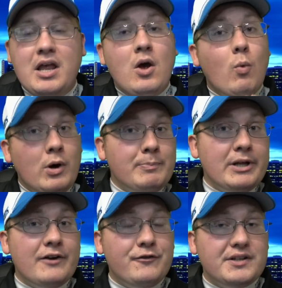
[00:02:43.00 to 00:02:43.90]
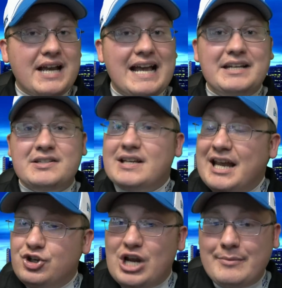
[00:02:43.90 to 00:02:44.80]
one player for the Titans
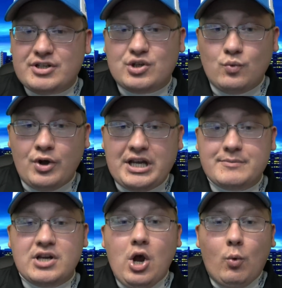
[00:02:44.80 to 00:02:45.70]
and Jameson Williams